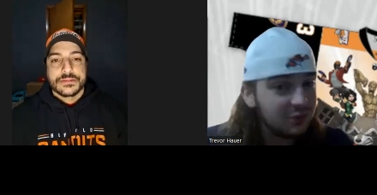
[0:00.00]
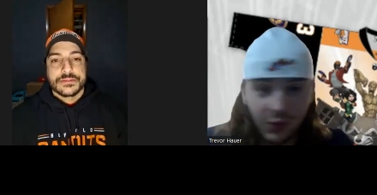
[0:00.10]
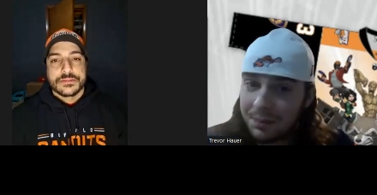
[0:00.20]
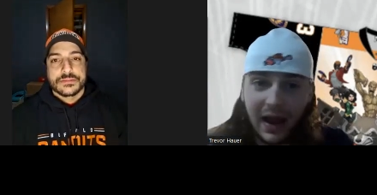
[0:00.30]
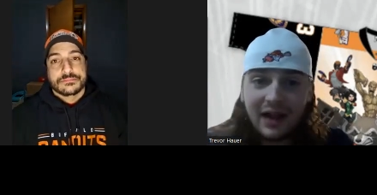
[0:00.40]

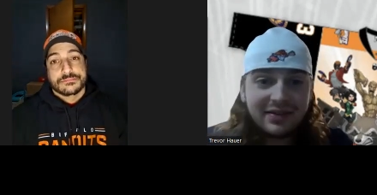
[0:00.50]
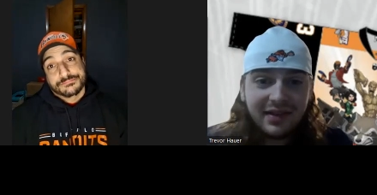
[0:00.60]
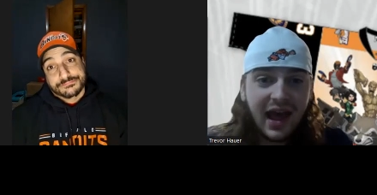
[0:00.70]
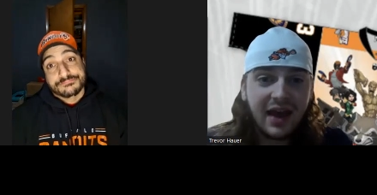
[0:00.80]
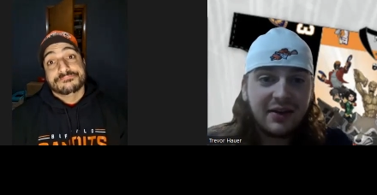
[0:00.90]
Speaker 1: we're back to
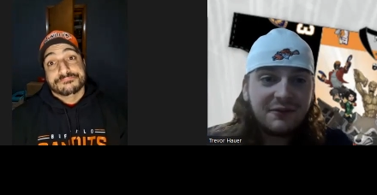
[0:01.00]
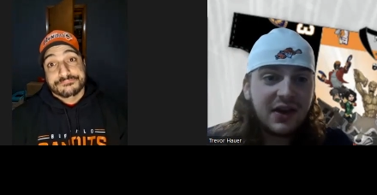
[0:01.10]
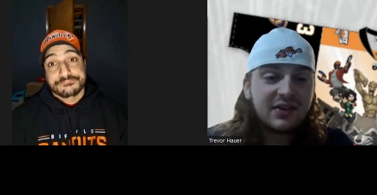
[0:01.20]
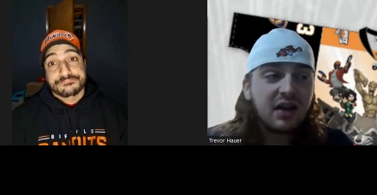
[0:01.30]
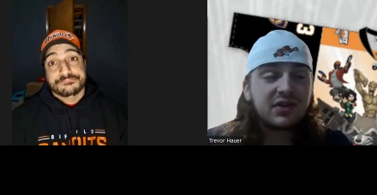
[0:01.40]
that.
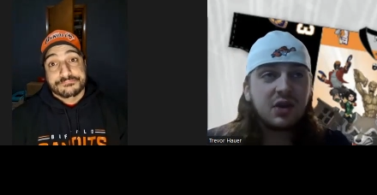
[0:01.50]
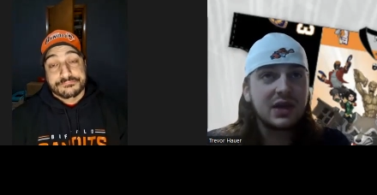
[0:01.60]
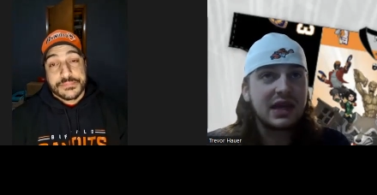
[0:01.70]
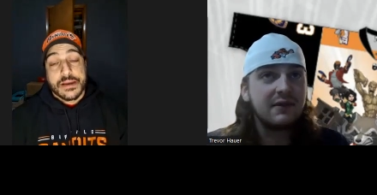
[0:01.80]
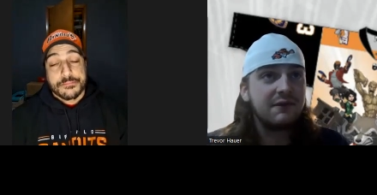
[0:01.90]
Faceoffs, can
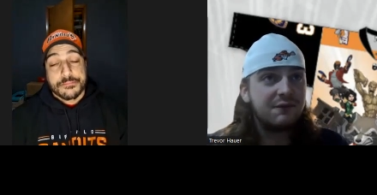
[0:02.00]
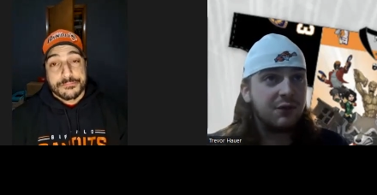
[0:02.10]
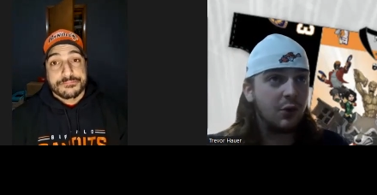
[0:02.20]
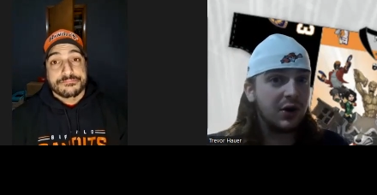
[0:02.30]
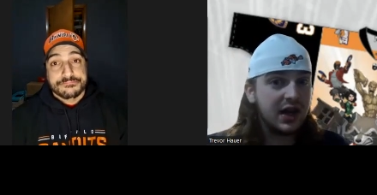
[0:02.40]
we get yeah.
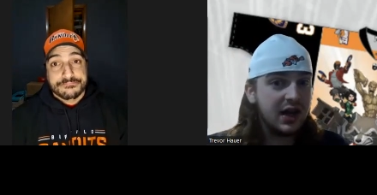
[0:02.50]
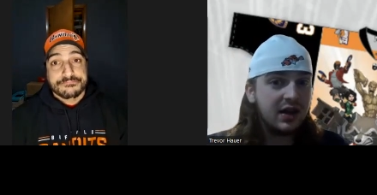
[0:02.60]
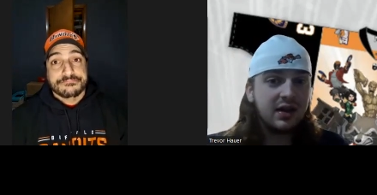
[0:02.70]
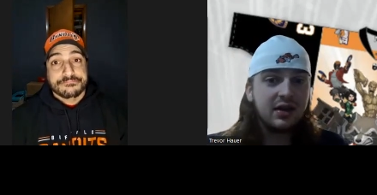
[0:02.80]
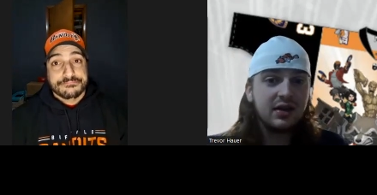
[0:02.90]
40
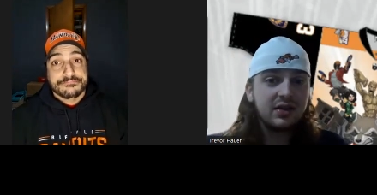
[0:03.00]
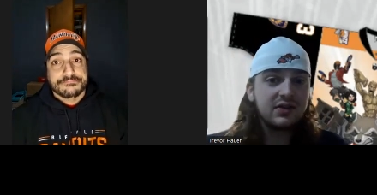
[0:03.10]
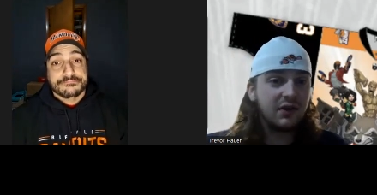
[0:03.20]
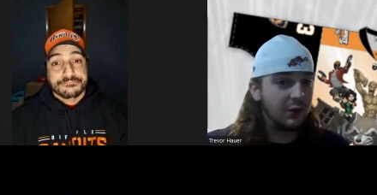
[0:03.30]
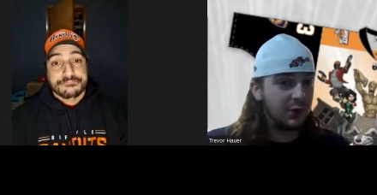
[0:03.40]

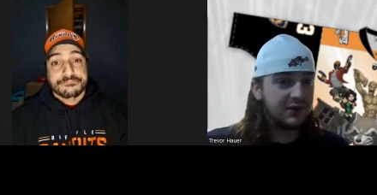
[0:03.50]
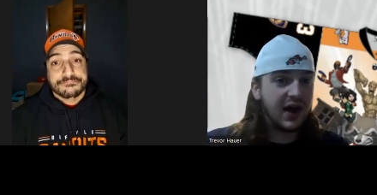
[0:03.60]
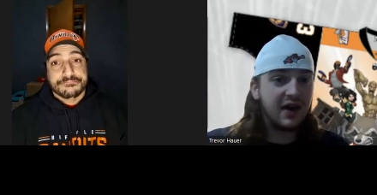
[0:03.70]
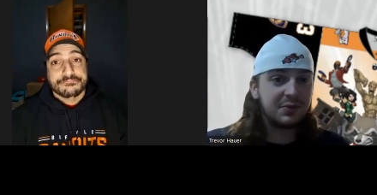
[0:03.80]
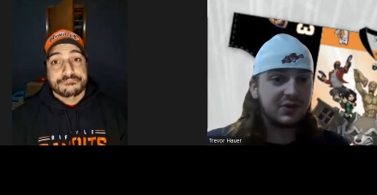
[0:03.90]
to
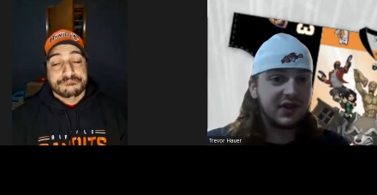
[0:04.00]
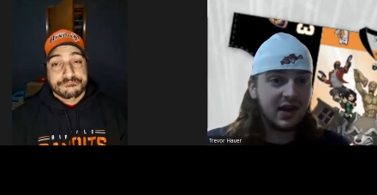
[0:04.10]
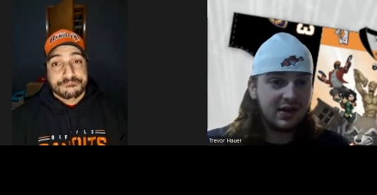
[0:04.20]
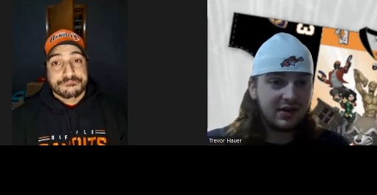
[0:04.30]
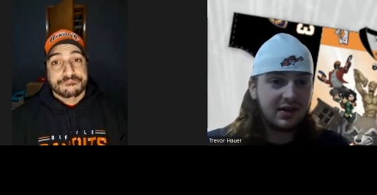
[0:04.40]

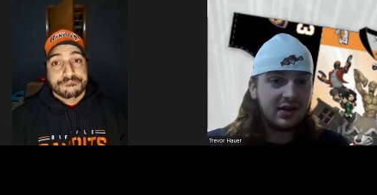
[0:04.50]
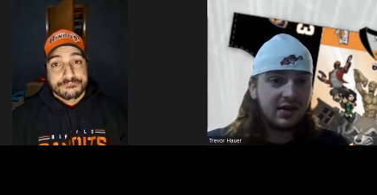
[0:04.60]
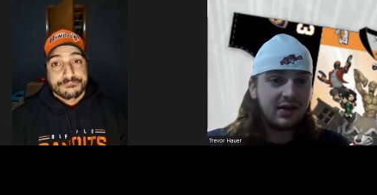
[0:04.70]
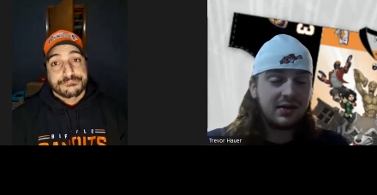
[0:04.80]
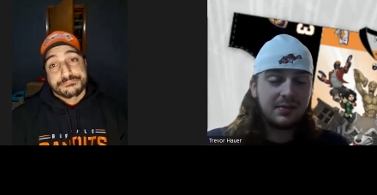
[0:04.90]
45%?
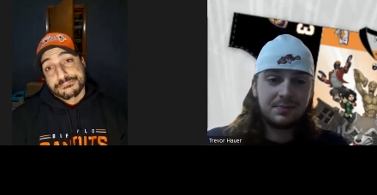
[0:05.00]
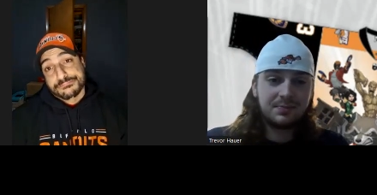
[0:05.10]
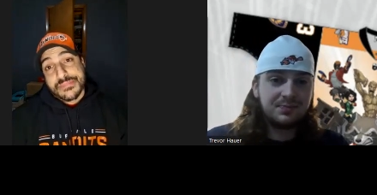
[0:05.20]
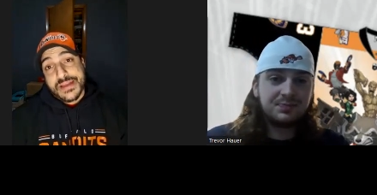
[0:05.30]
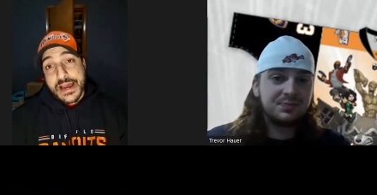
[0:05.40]

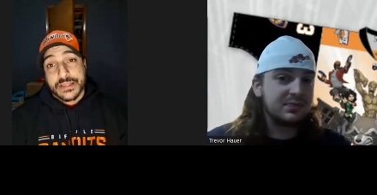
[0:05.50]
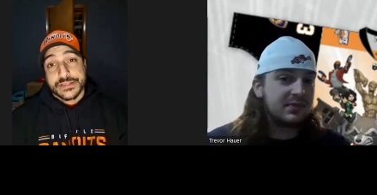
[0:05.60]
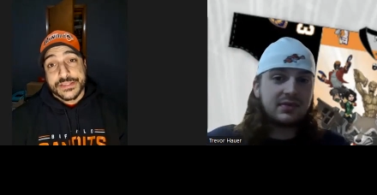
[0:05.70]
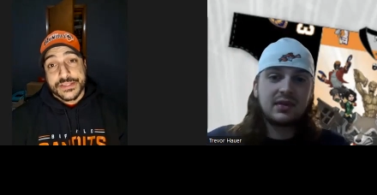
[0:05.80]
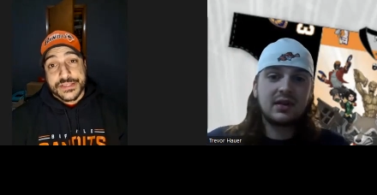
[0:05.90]
Speaker 2: I
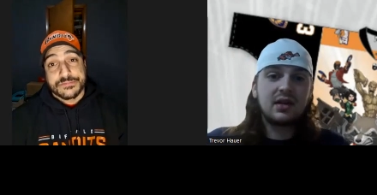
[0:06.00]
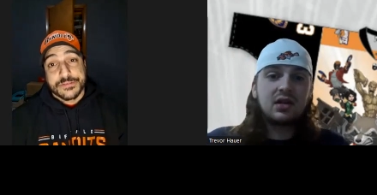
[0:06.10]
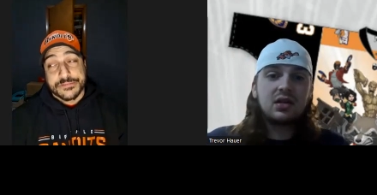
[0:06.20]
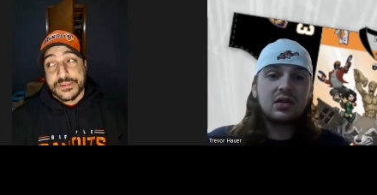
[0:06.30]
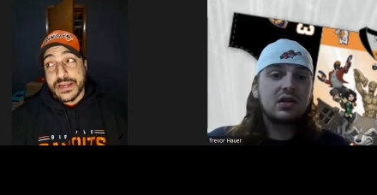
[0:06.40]
like to see
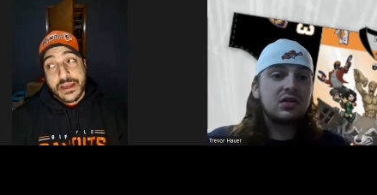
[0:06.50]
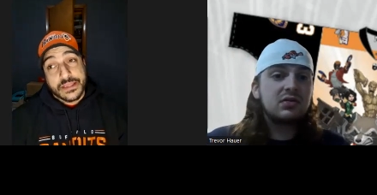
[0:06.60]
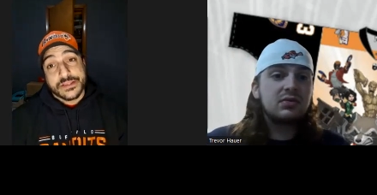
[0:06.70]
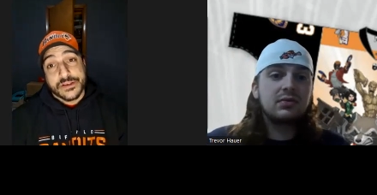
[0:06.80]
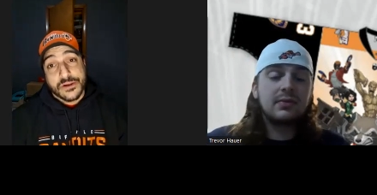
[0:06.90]
50. I
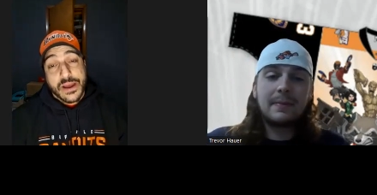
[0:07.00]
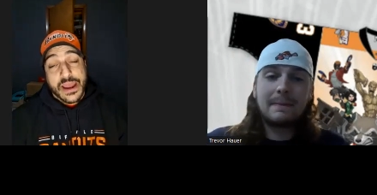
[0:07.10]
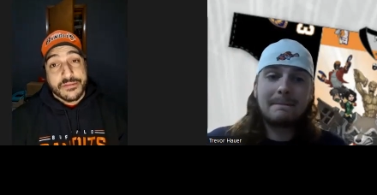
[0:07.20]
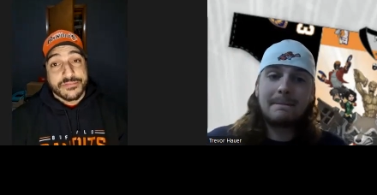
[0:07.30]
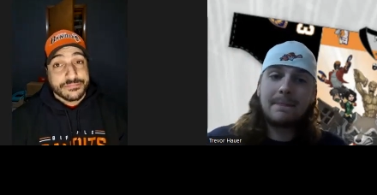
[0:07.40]
like to go
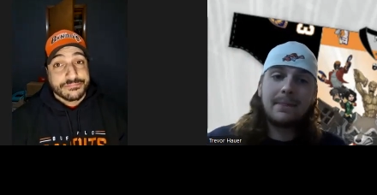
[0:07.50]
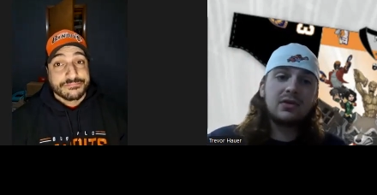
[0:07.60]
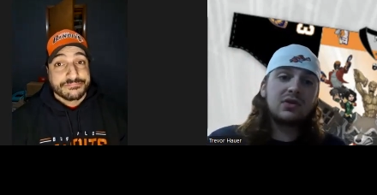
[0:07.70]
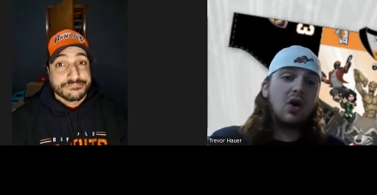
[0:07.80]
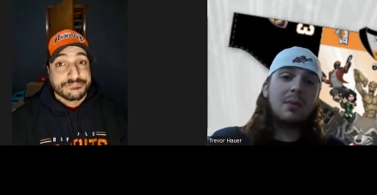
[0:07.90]
half.
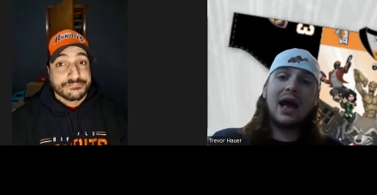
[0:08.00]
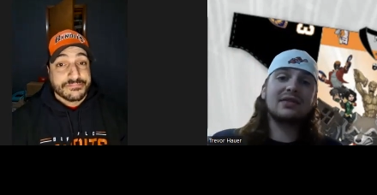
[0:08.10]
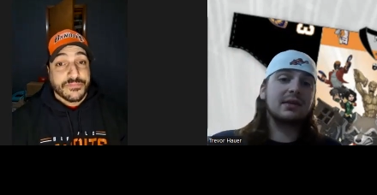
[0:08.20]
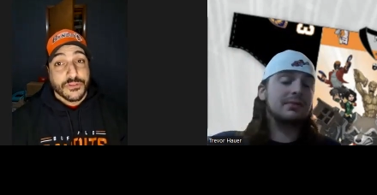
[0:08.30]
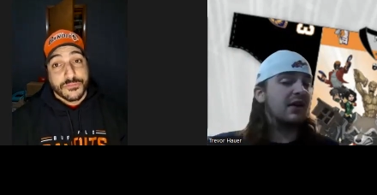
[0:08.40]
That's all I'm
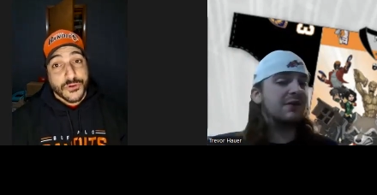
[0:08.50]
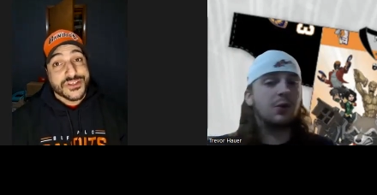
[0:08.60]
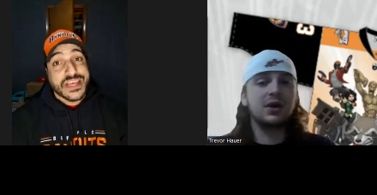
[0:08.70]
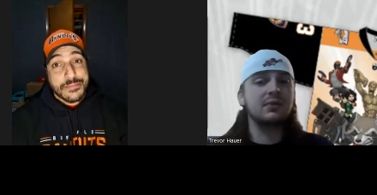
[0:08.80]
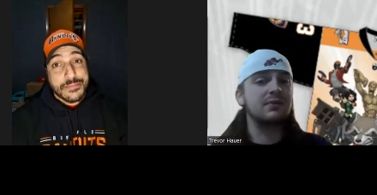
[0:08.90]
asking. For the
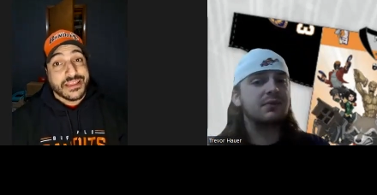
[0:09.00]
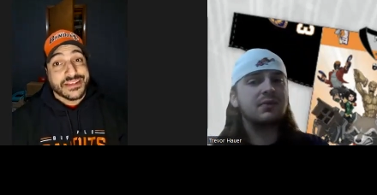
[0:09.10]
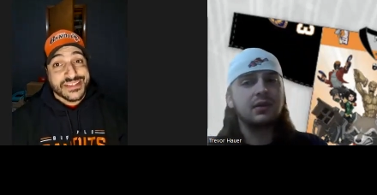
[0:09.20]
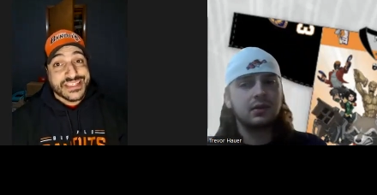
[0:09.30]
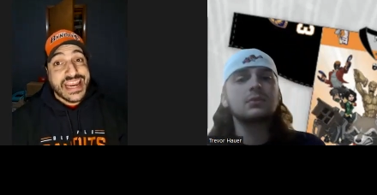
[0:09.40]
first game, I
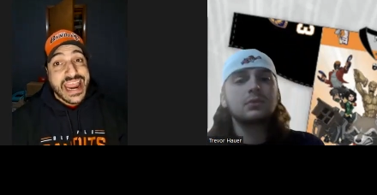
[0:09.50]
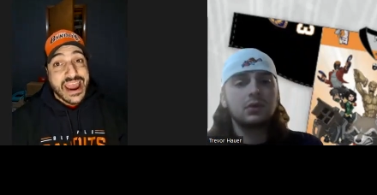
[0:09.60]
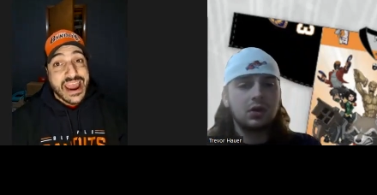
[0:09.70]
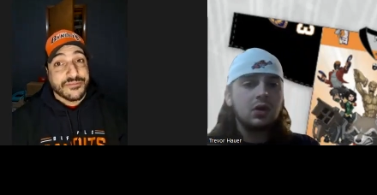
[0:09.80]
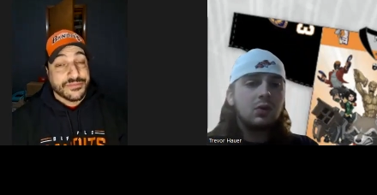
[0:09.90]
like to see
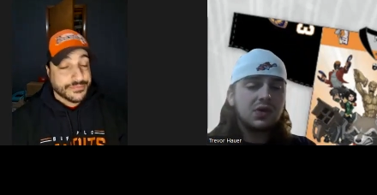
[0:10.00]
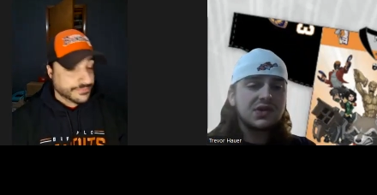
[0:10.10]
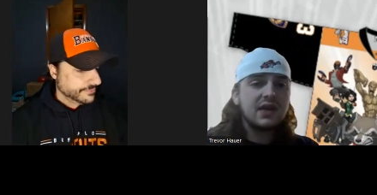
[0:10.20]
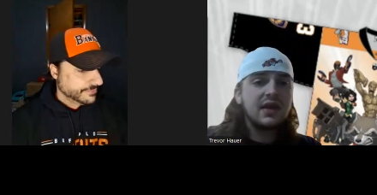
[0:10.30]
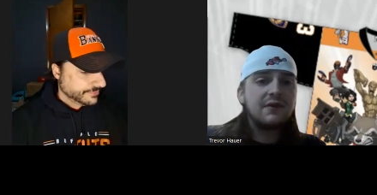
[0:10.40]
half.
Speaker 1: We'll
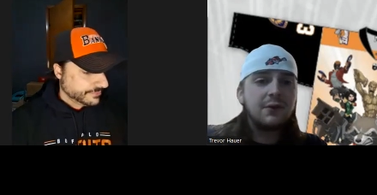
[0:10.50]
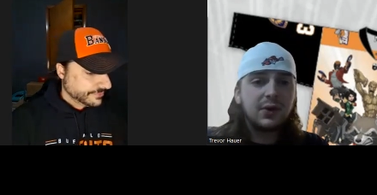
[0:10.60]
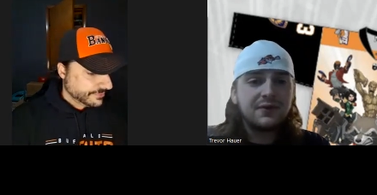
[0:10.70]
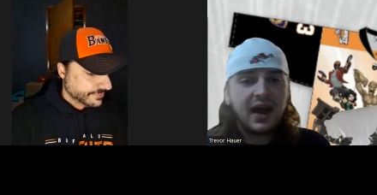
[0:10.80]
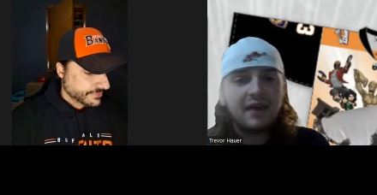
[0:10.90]
say that
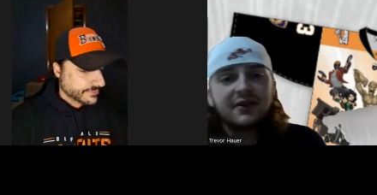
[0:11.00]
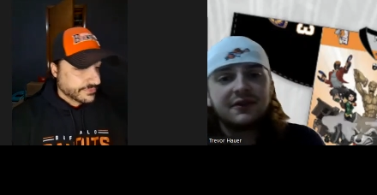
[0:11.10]
45 to